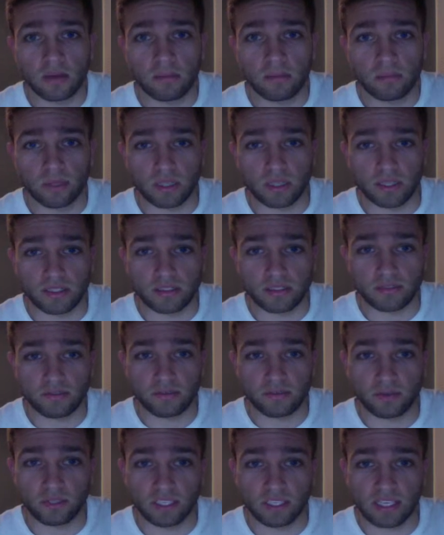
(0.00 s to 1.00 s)
plus
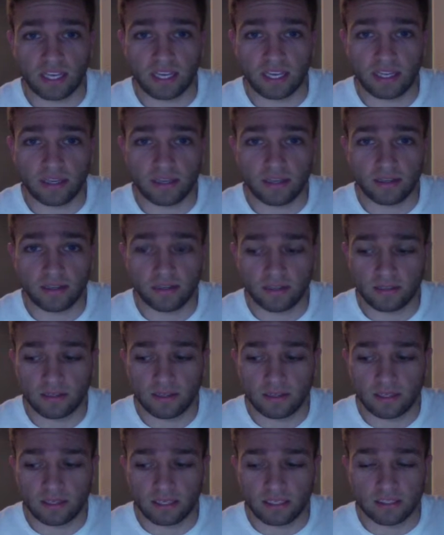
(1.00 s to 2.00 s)
48
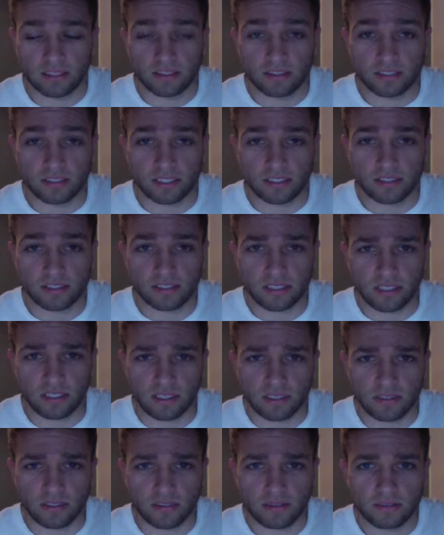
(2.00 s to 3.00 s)
is
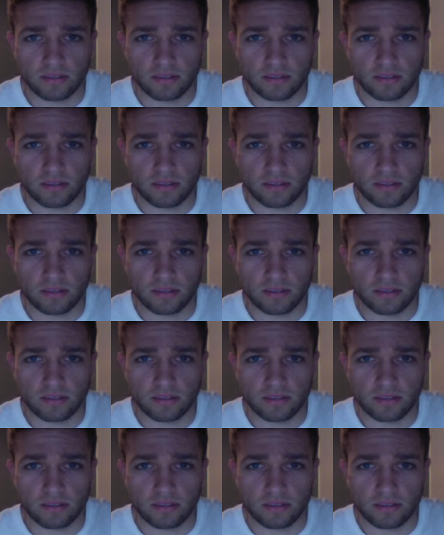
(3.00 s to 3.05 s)
16.